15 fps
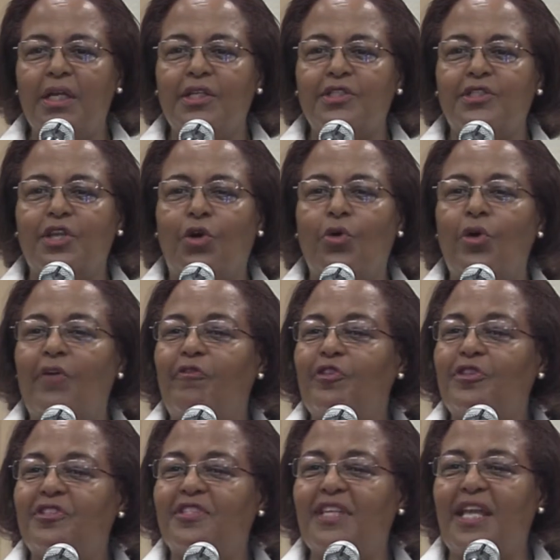So if
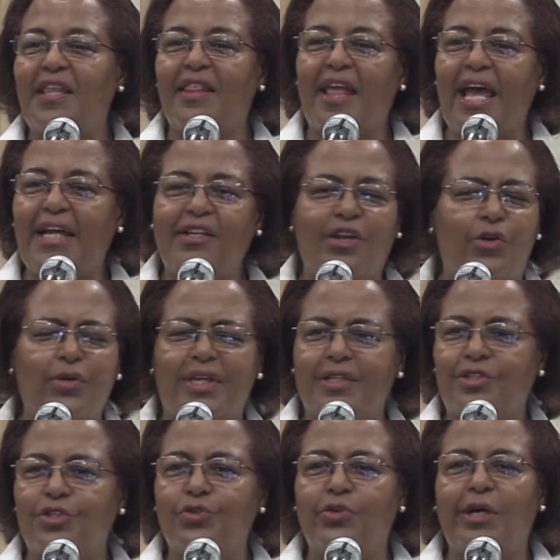you see that, don't
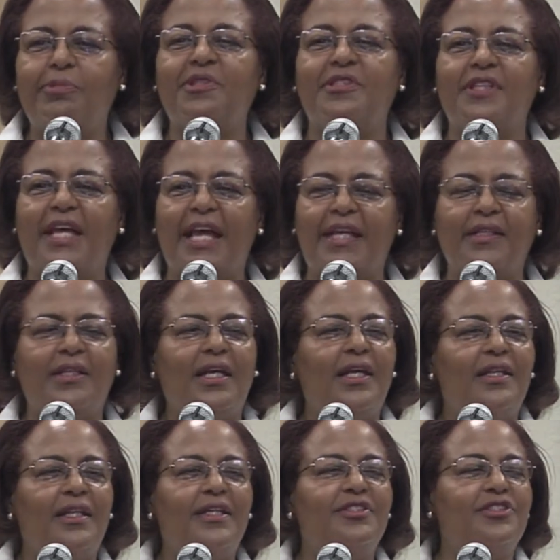get too upset.
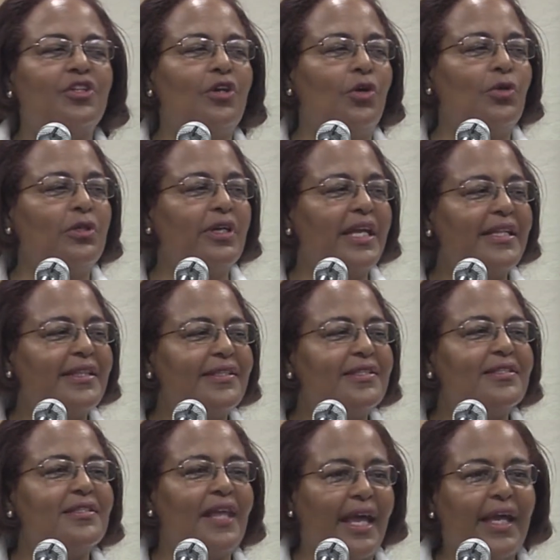Let's go look at the
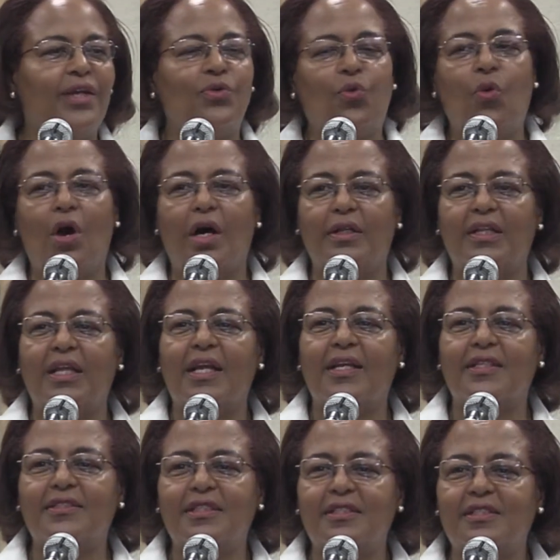second one,
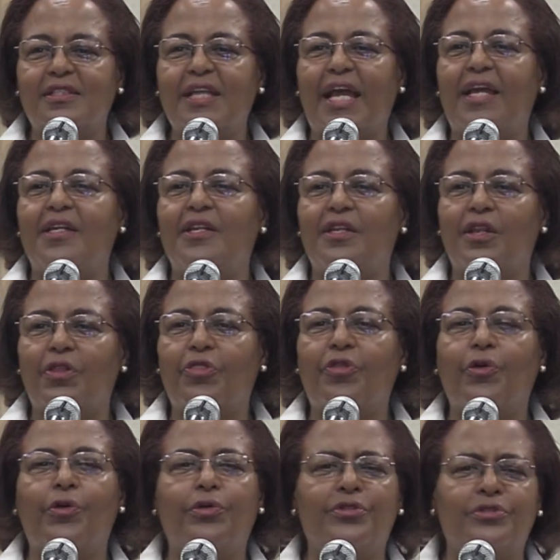because the second and the
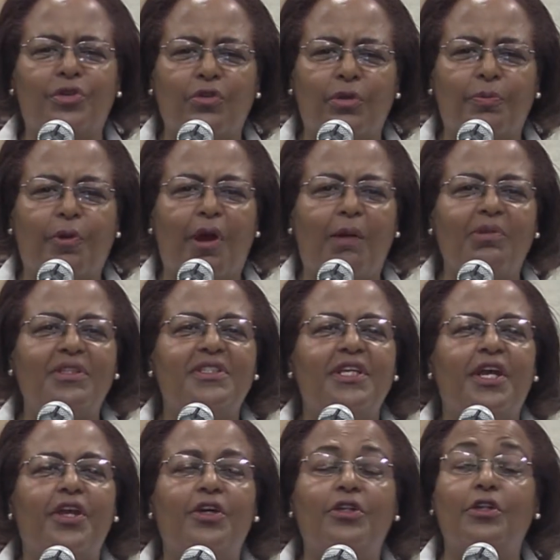third is going to probably
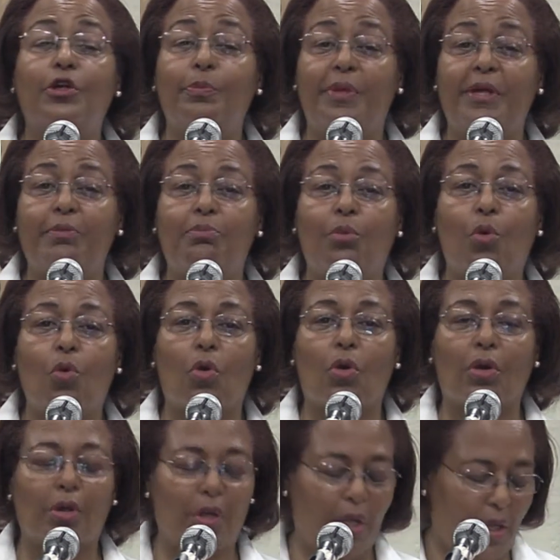tell you a little bit
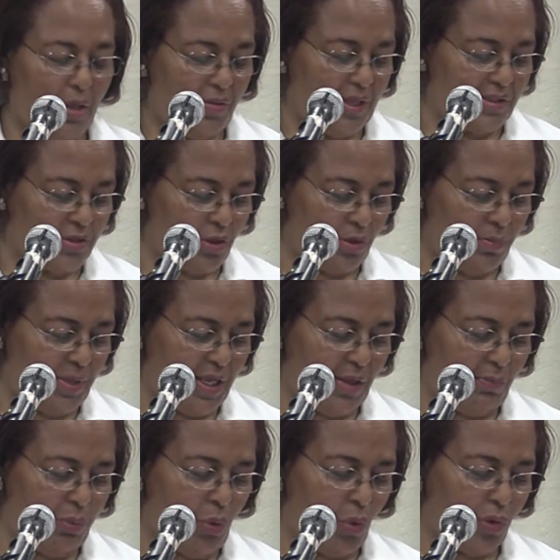more that's going to be
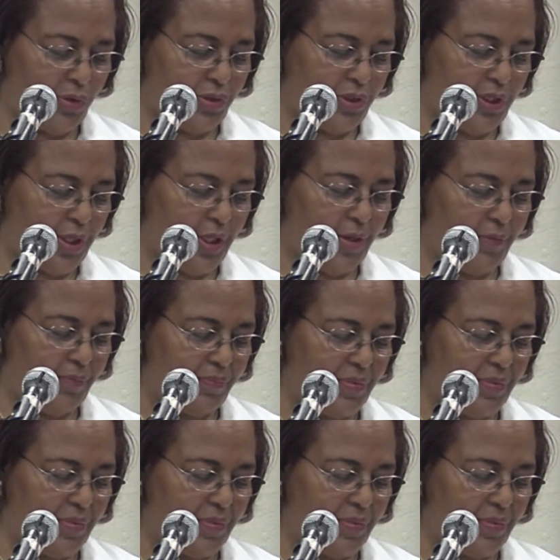important to you.